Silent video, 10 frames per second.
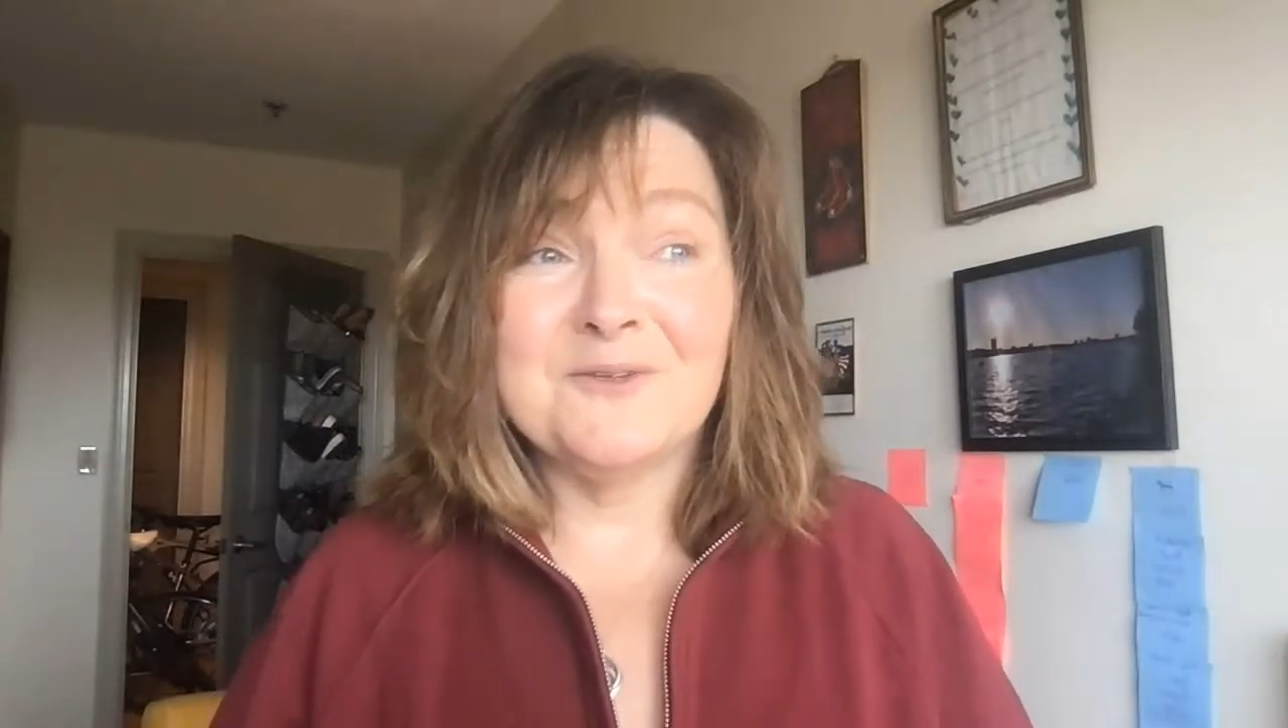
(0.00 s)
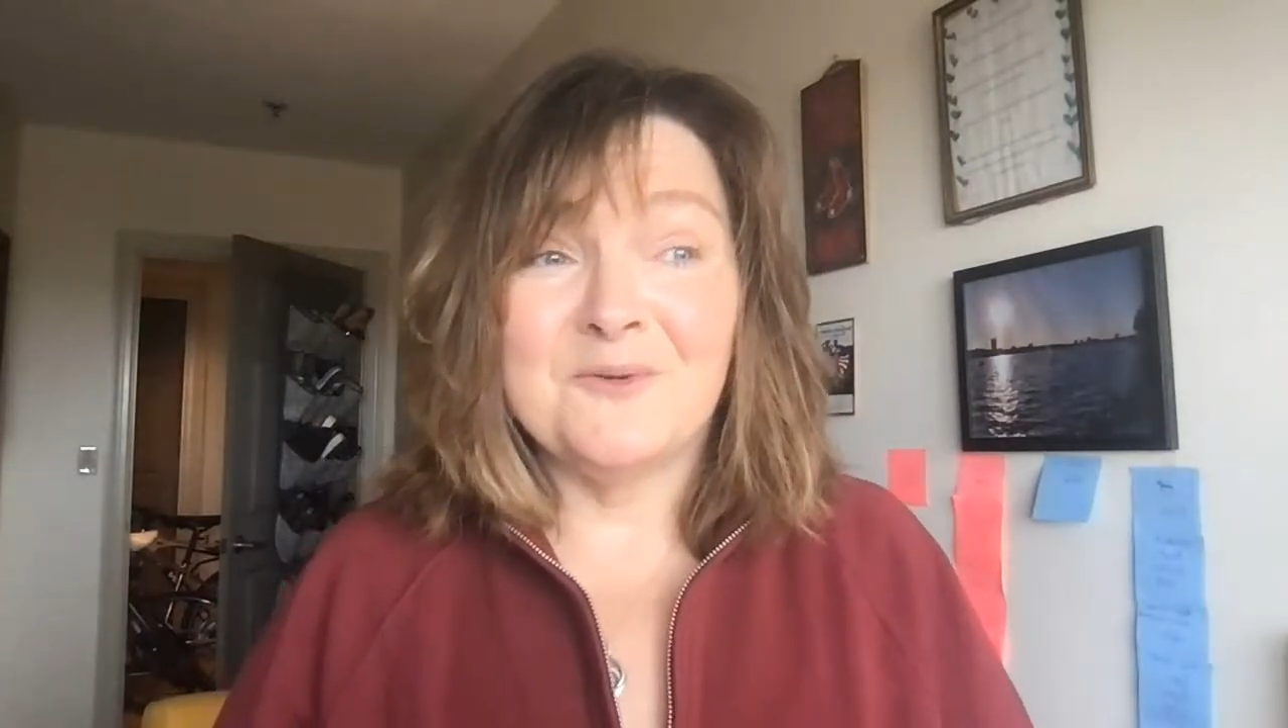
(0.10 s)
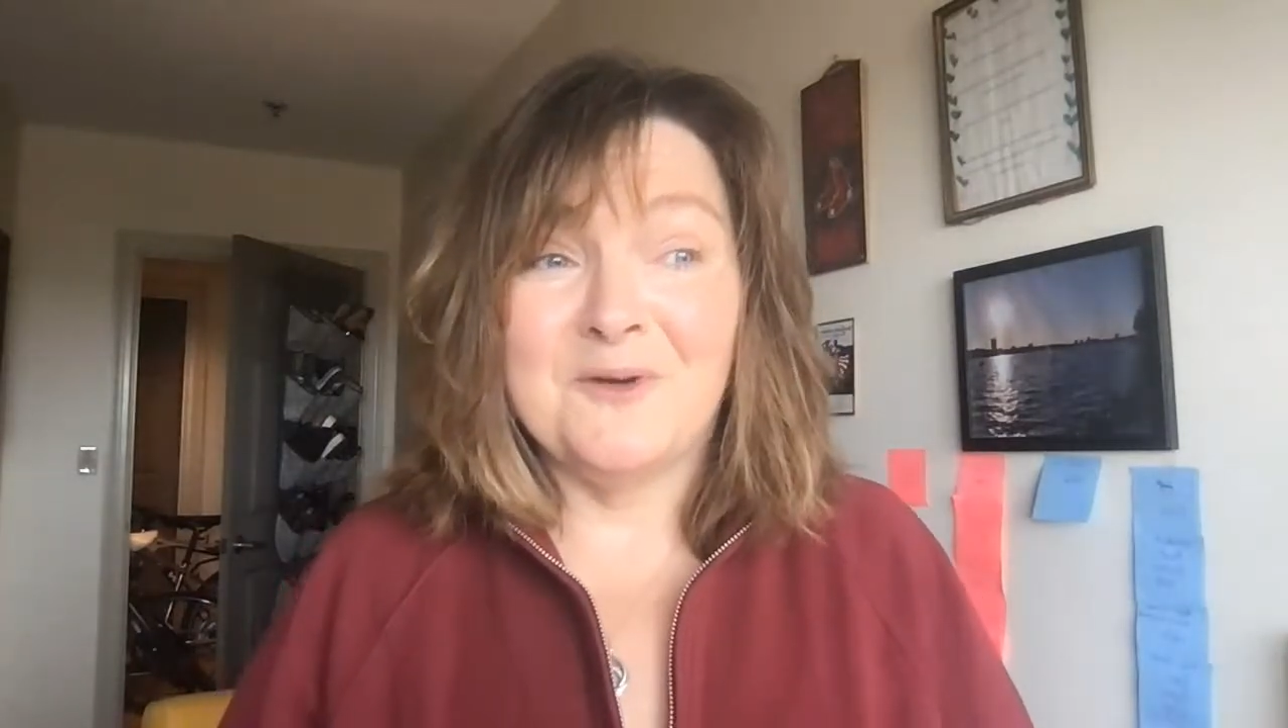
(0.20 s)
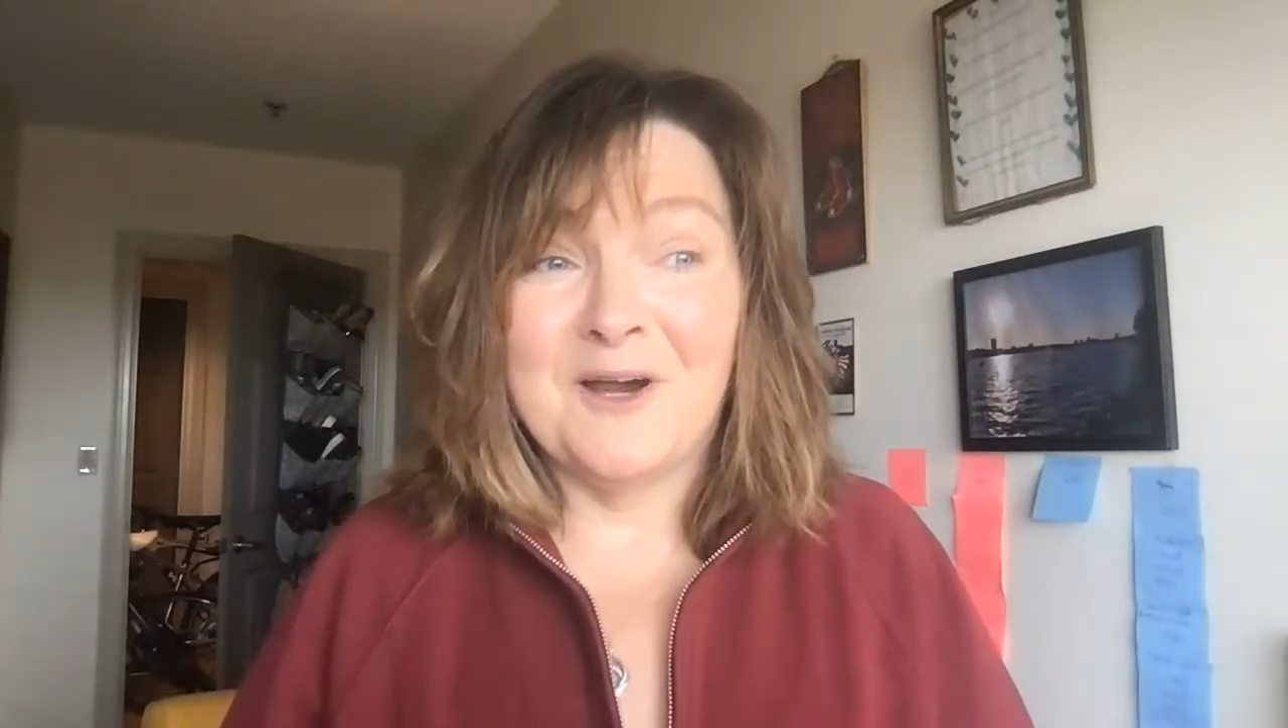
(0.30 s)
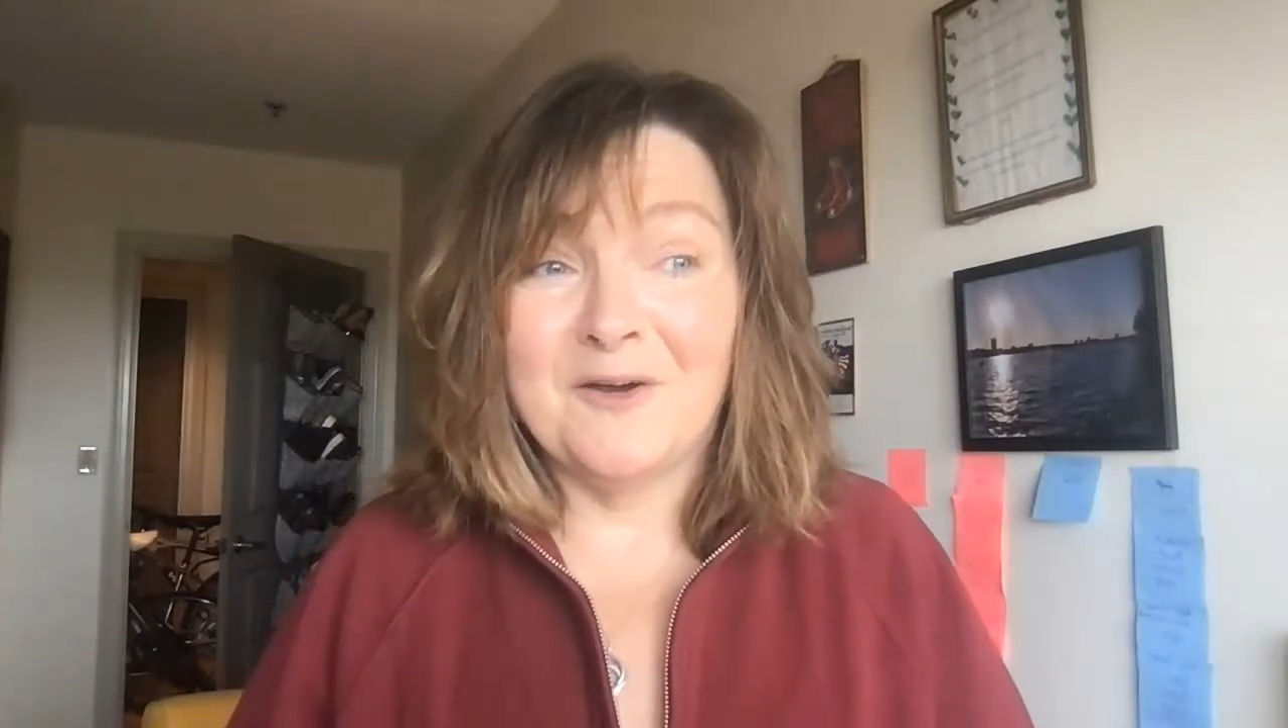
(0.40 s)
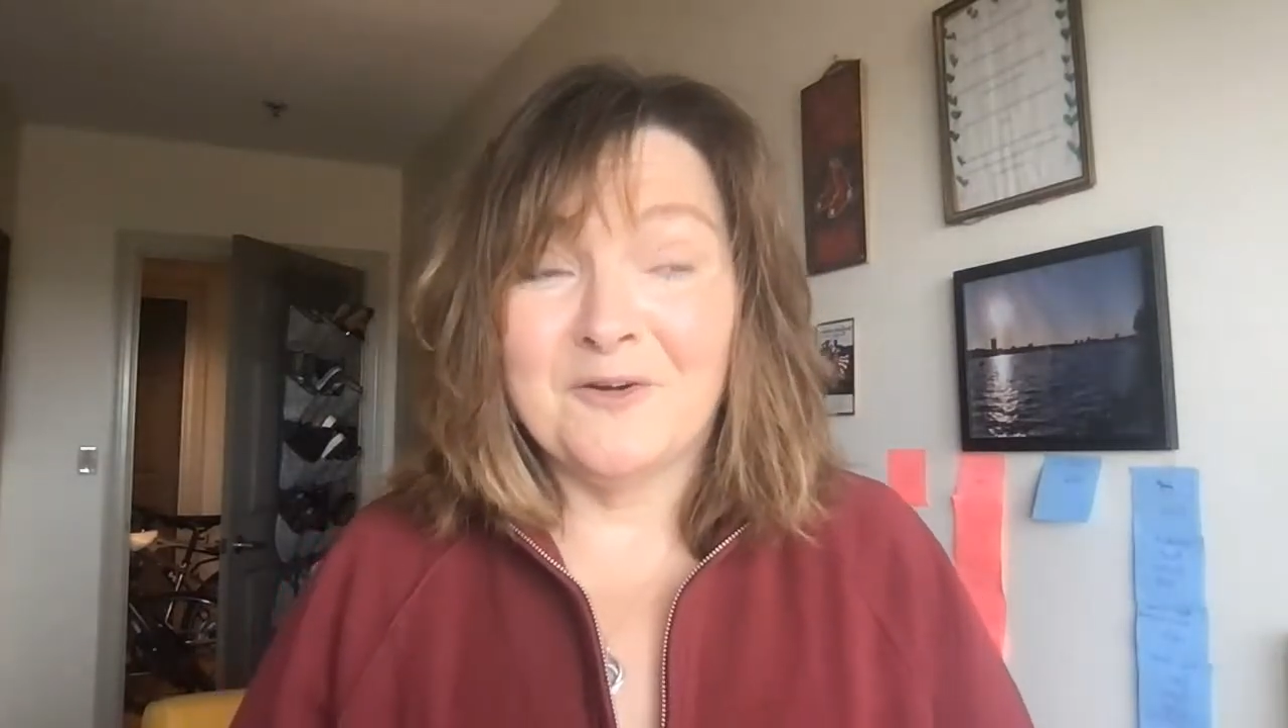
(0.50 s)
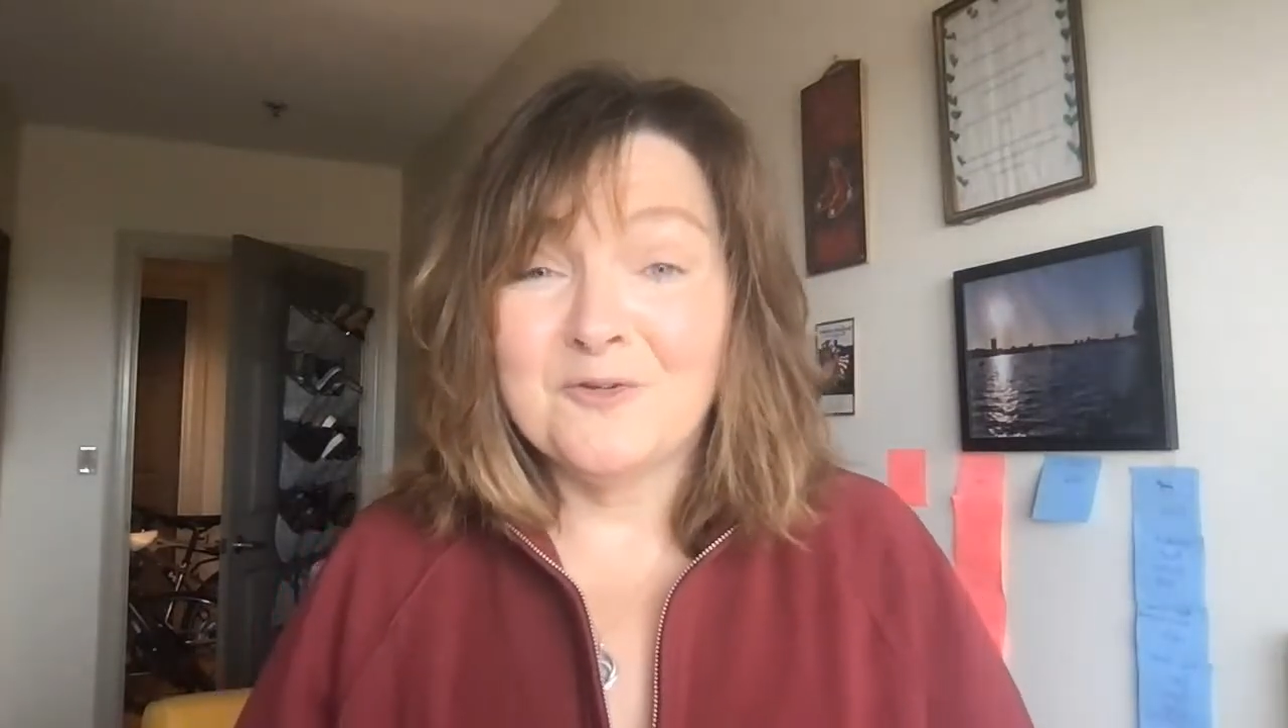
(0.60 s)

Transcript: who are